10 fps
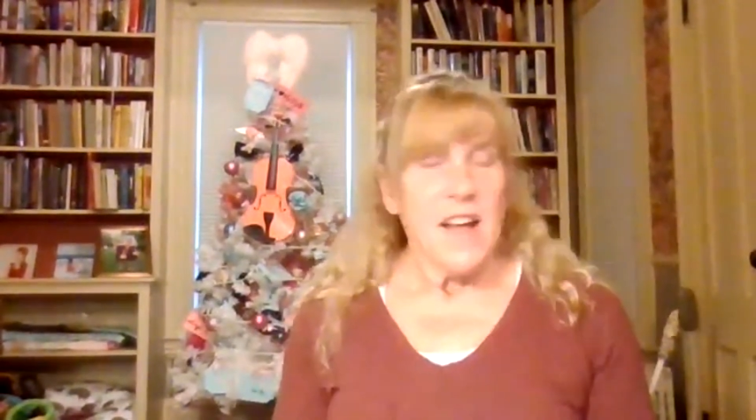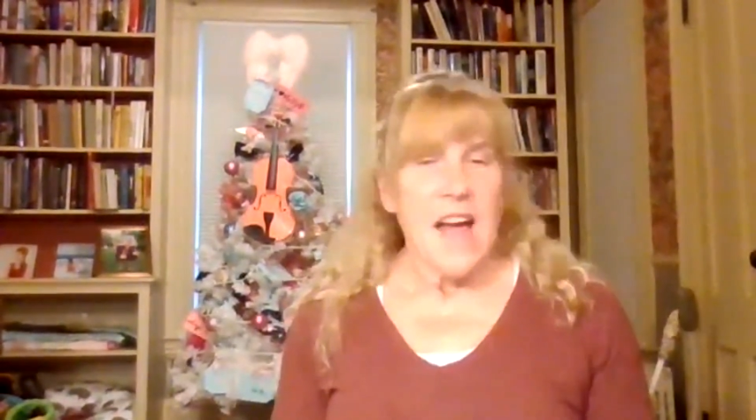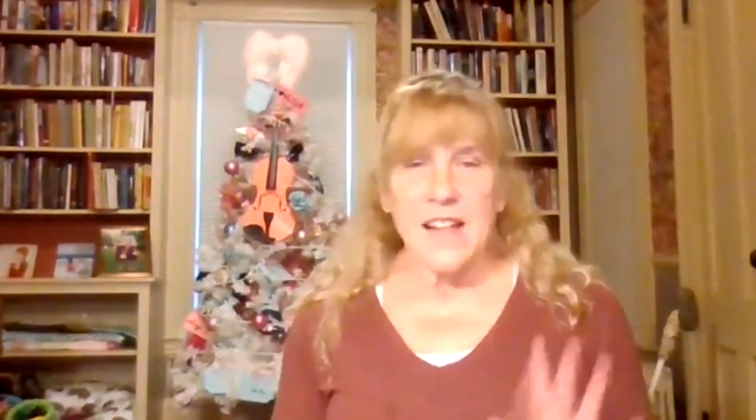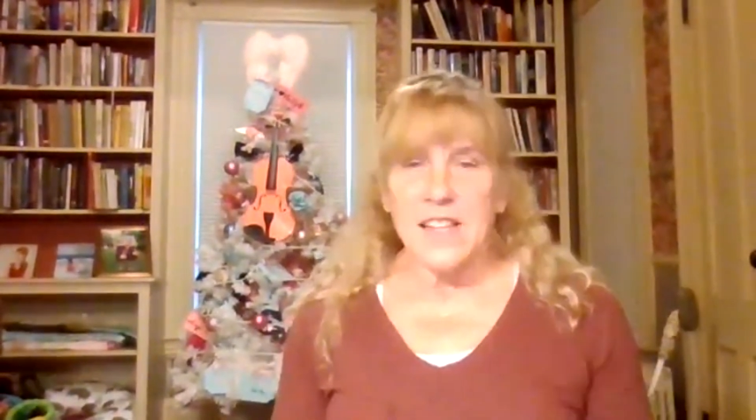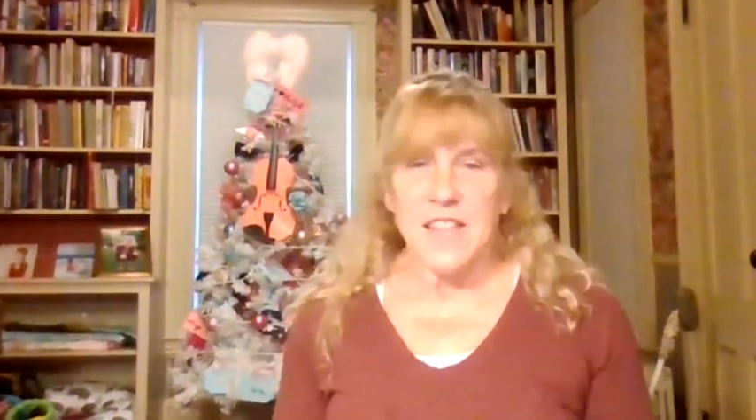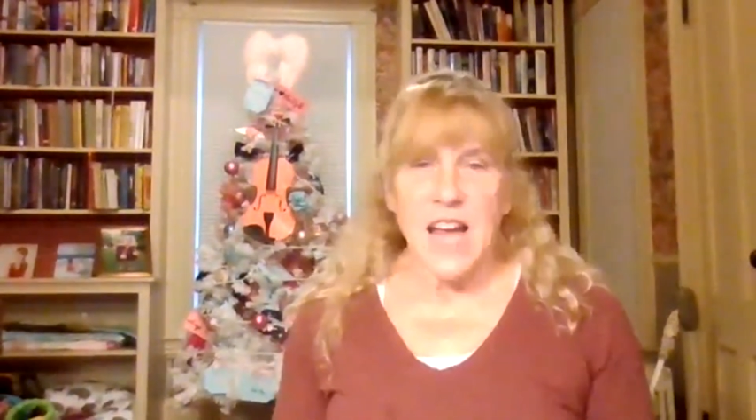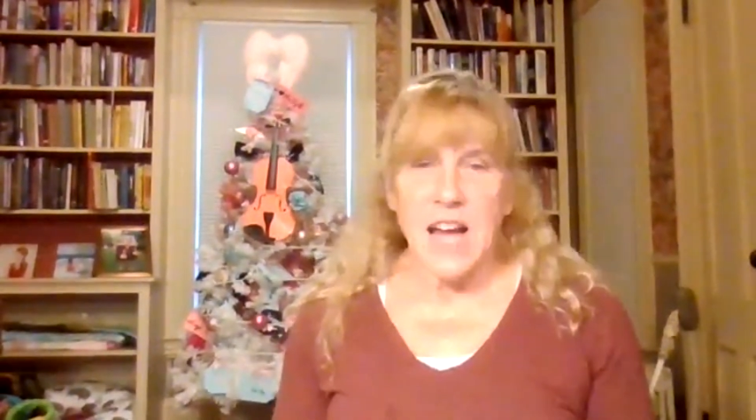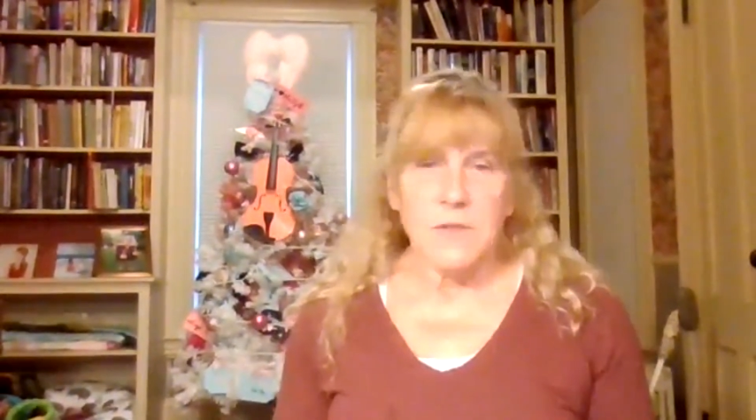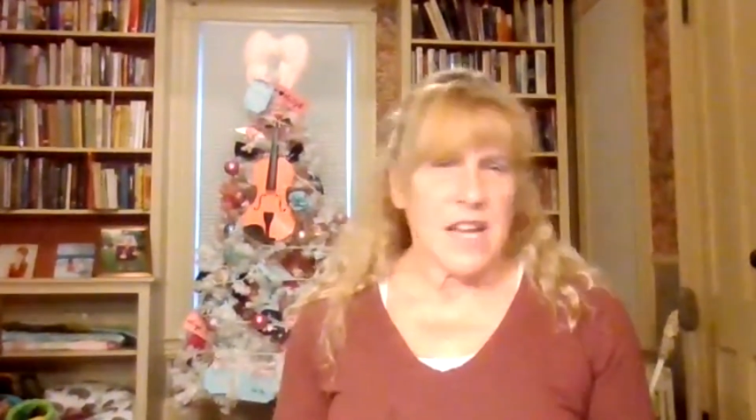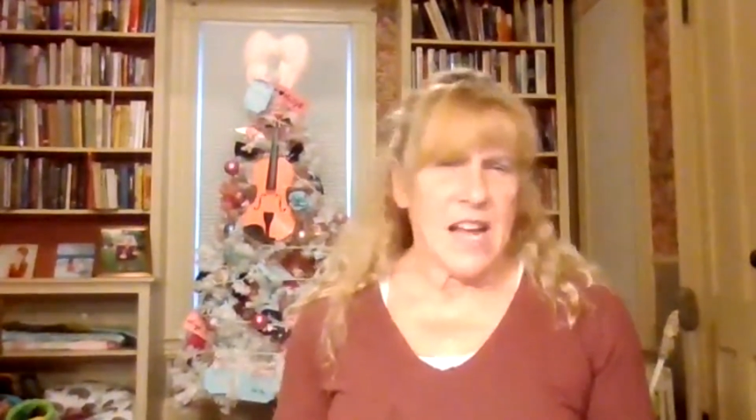Allie's
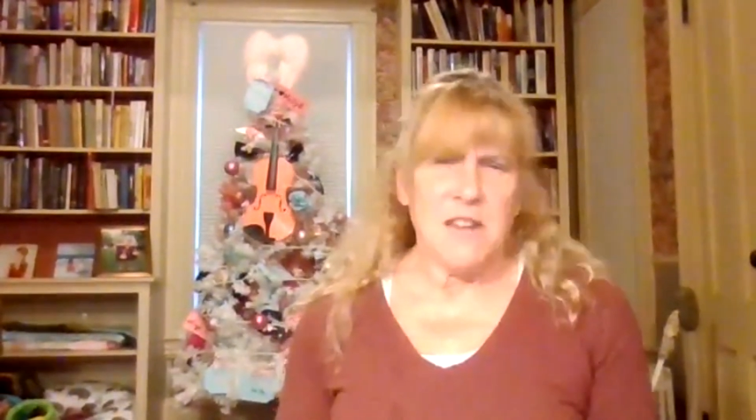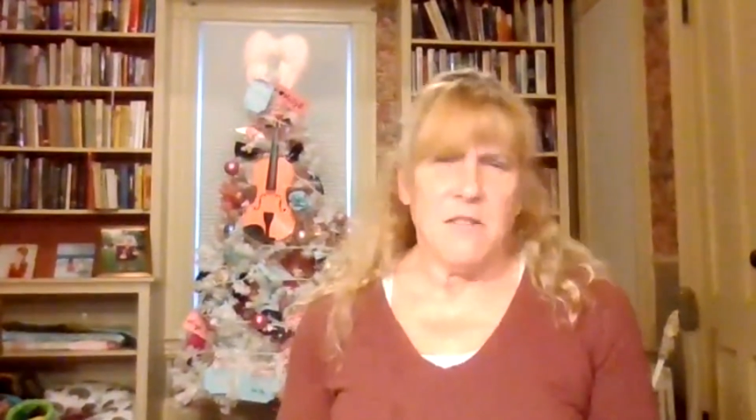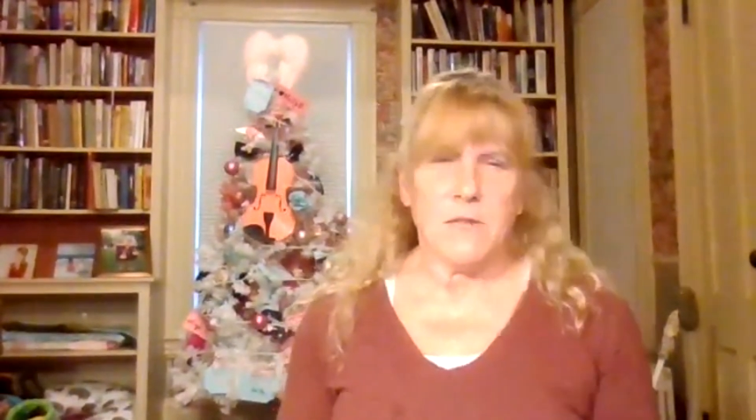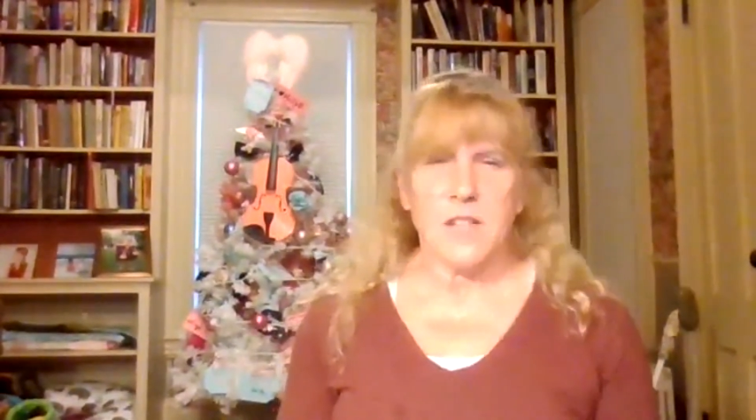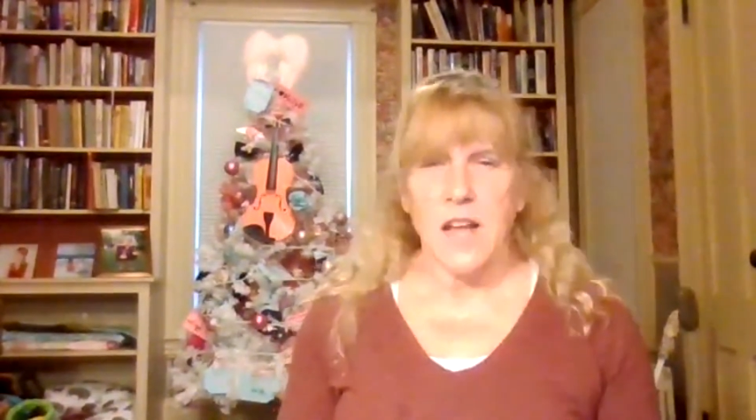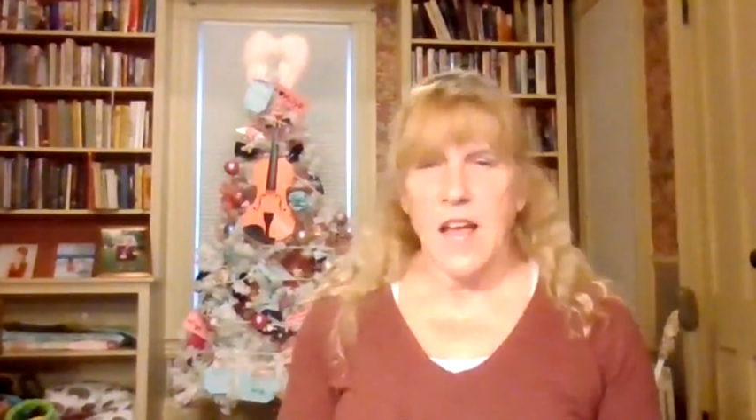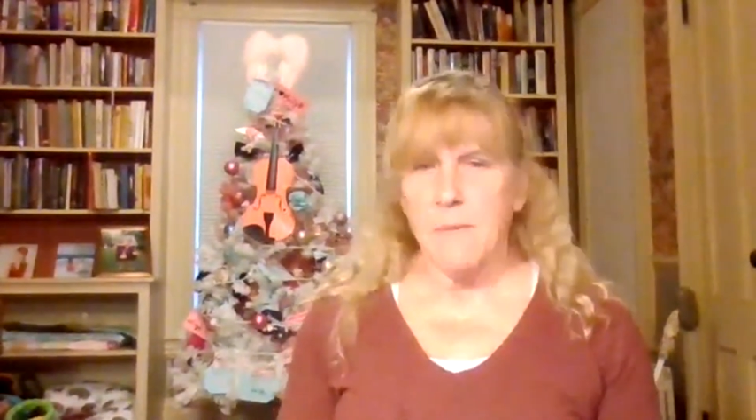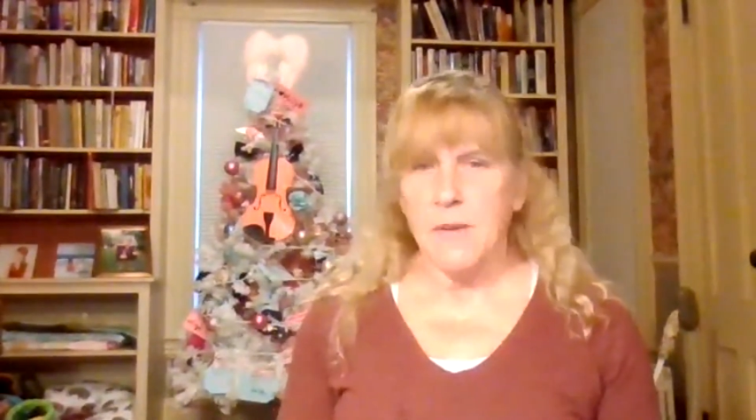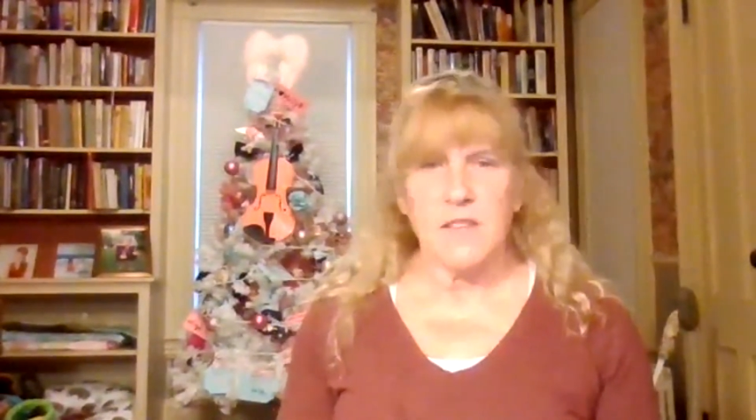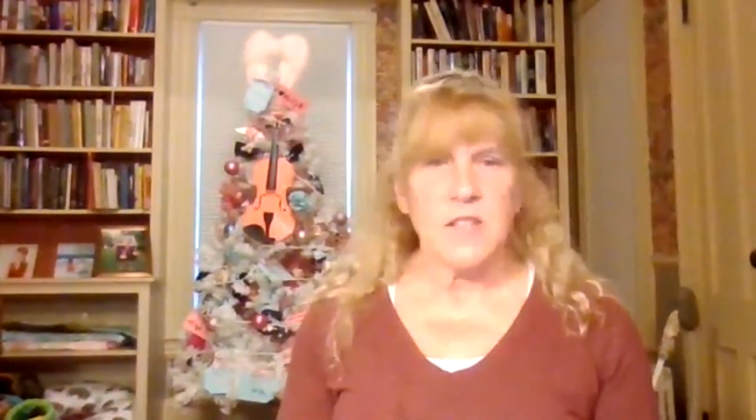dad was like, I knew it was going to happen.